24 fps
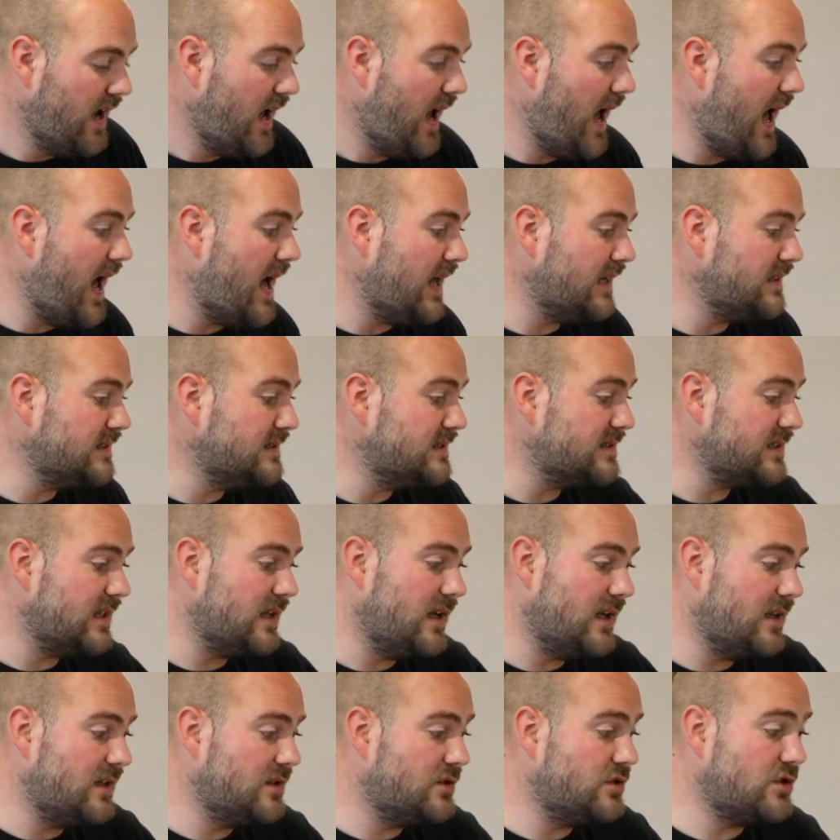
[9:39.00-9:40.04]
And
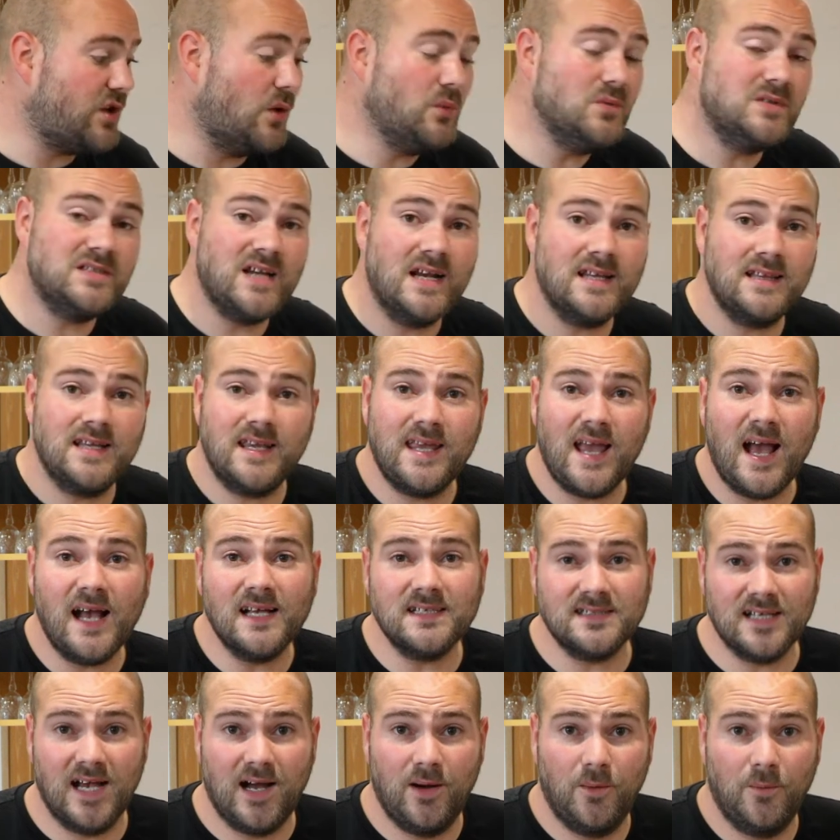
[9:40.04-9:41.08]
don't take the
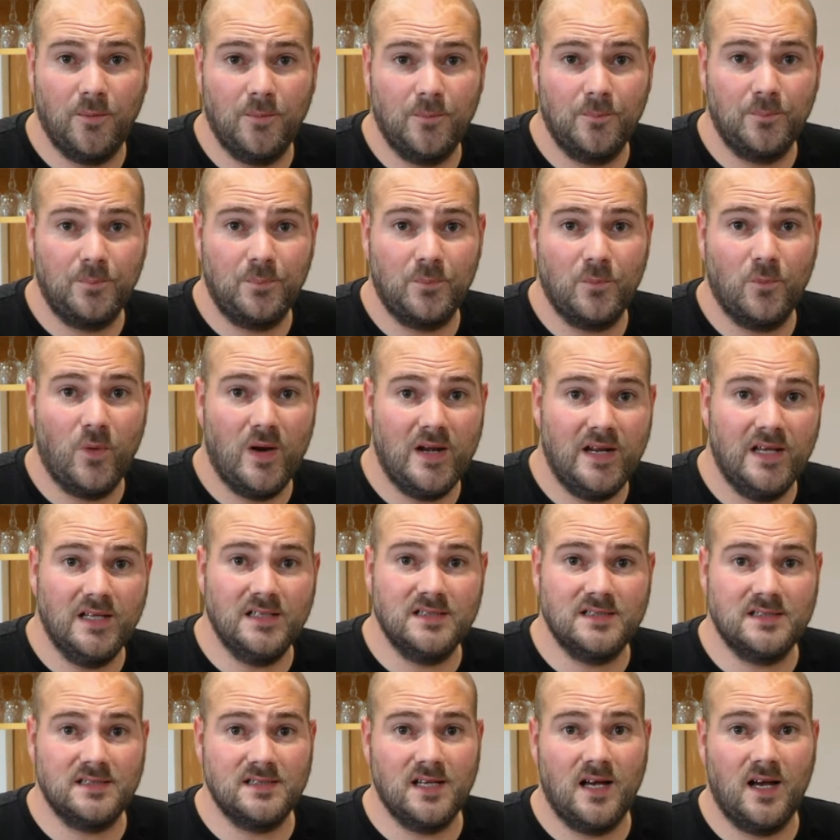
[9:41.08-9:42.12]
gas out when
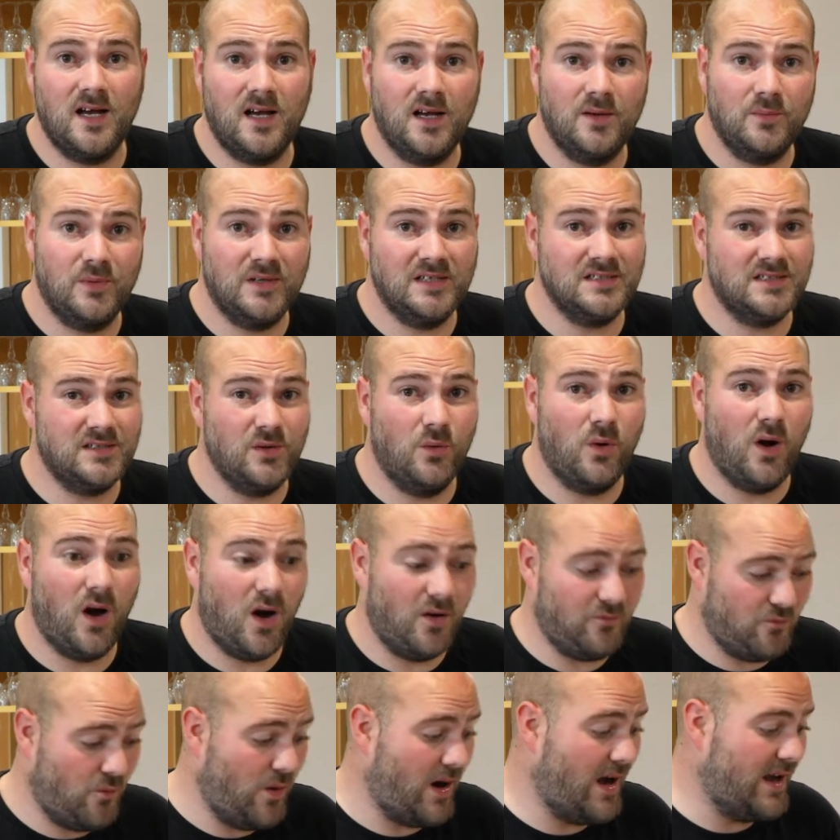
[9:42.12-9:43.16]
it's still
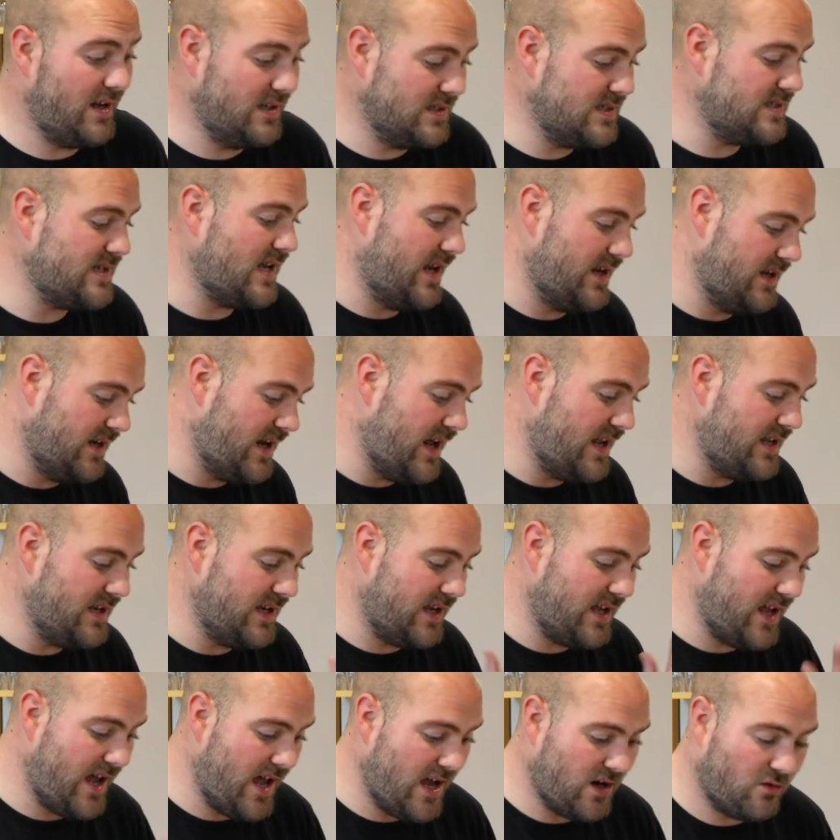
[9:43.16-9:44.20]
halfway. I say, let
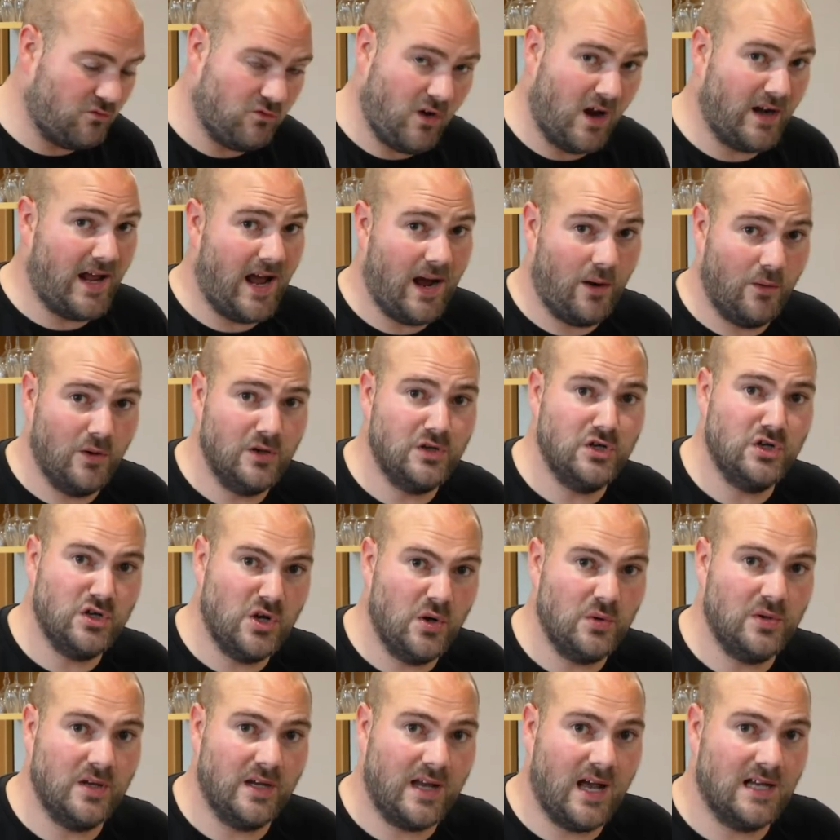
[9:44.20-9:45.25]
your keg run out and you
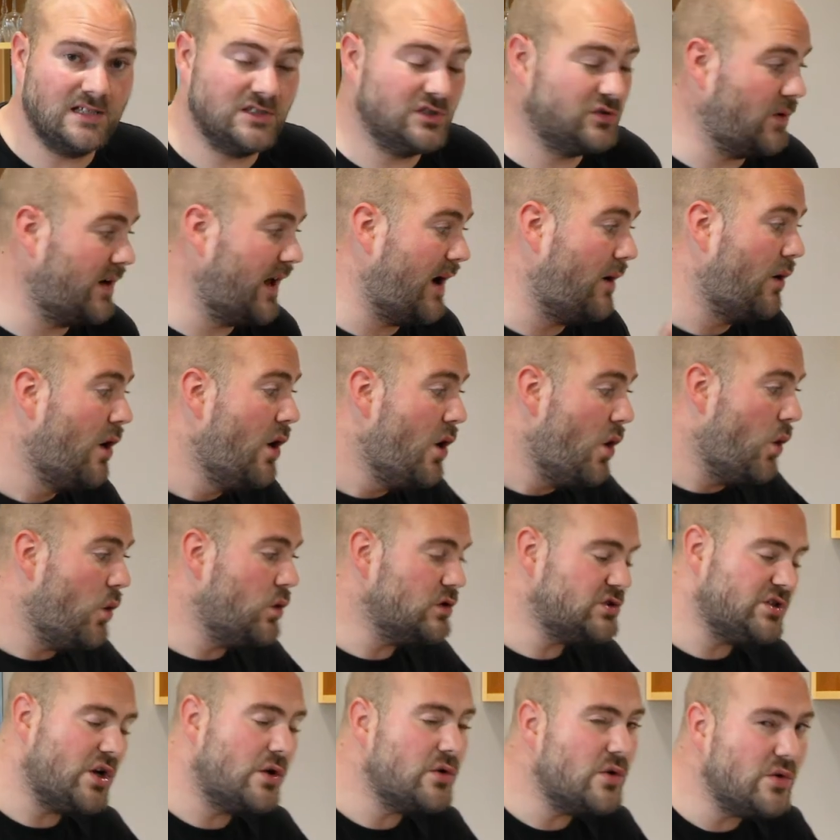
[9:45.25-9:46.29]
know your gas has run out.
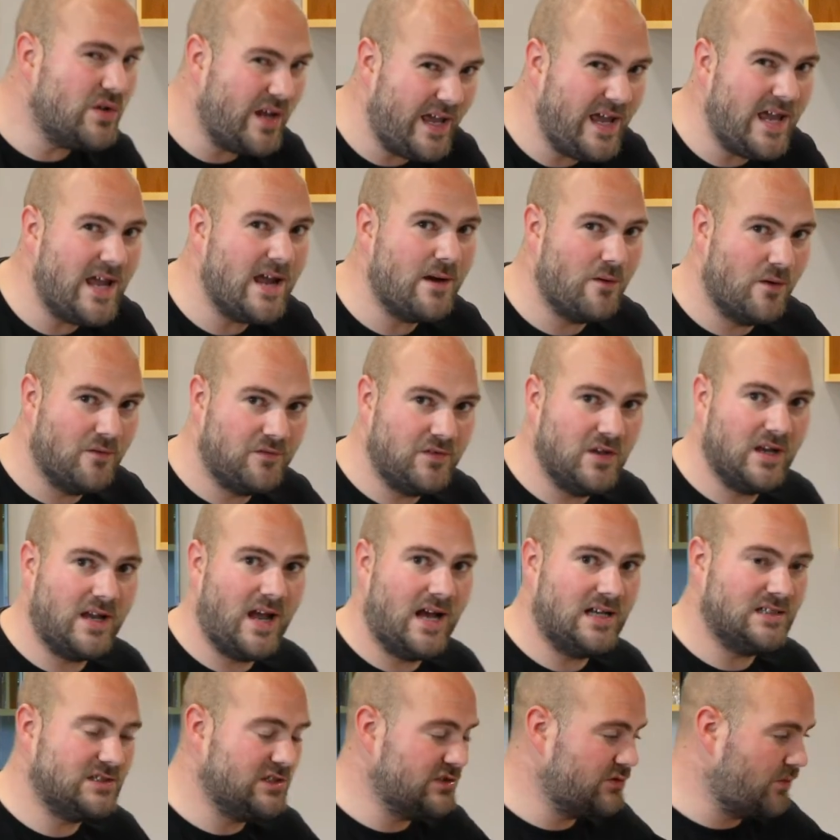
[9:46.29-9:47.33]
Also, you'd hear if your
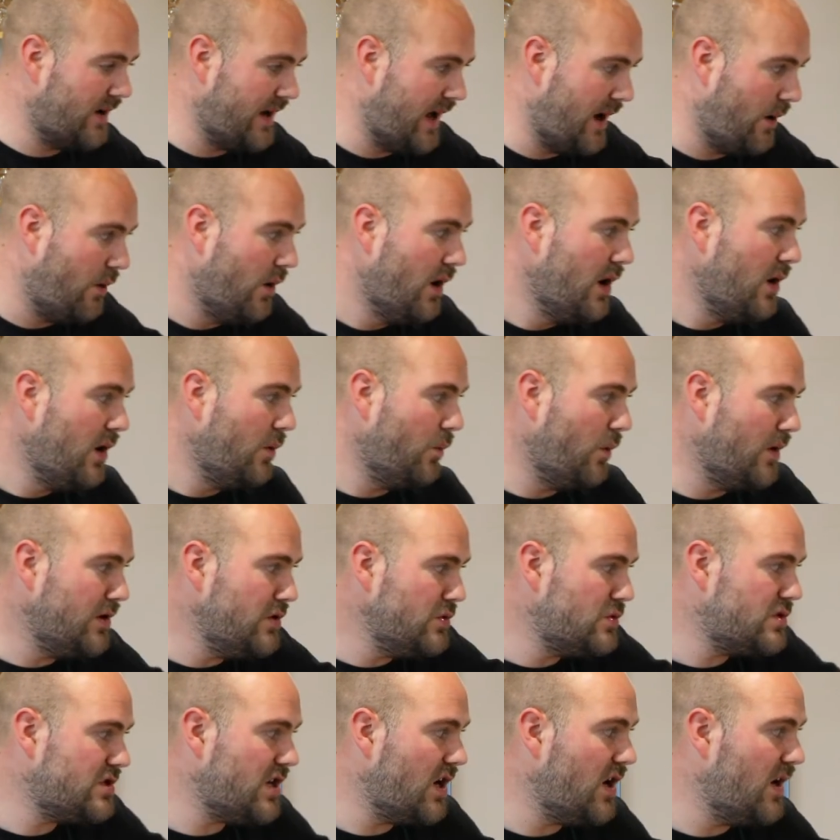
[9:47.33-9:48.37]
gas has run out. When
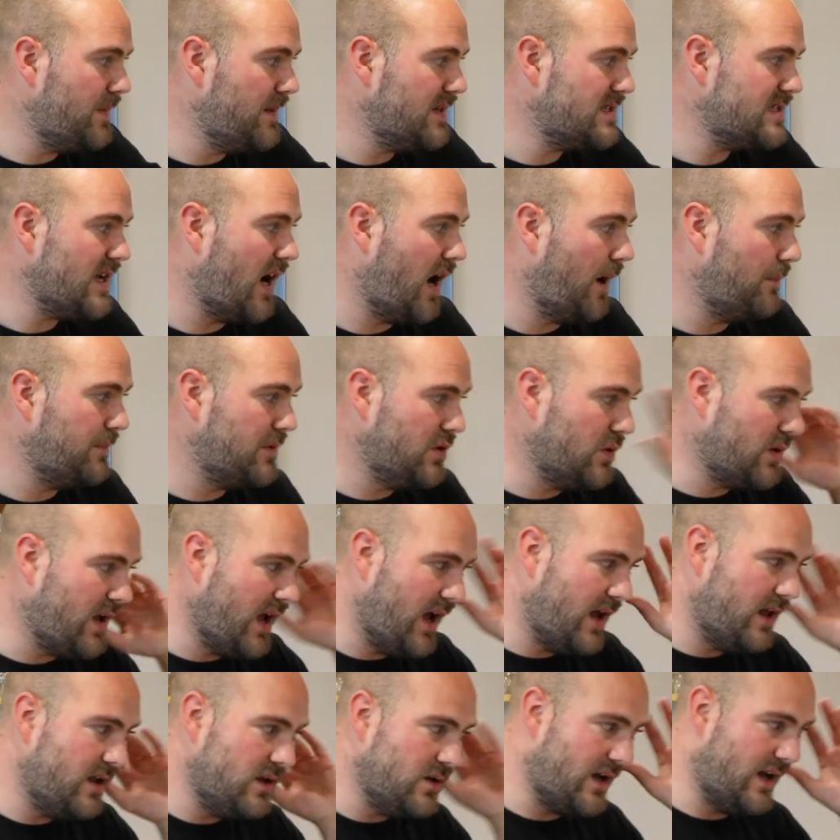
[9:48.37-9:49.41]
you turn this up,
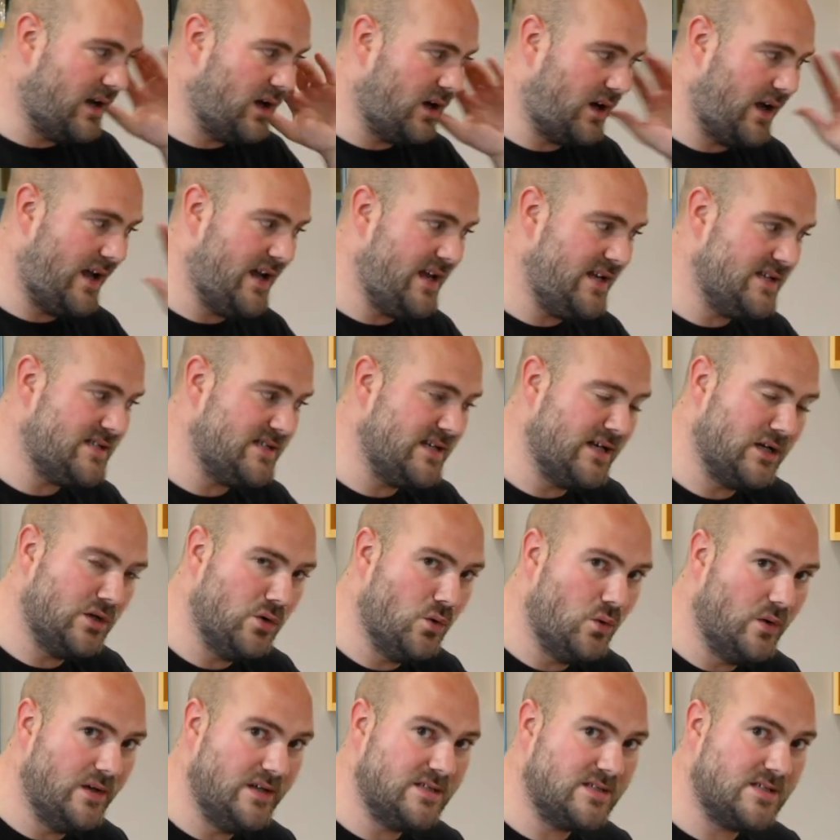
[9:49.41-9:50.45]
you get like a hissing
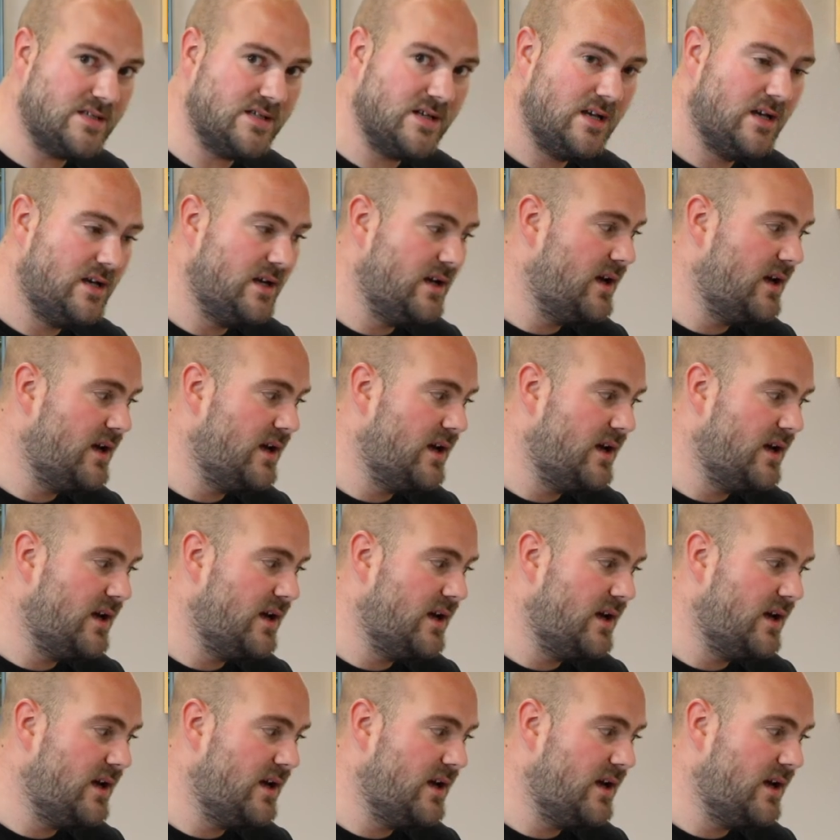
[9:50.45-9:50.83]
noise.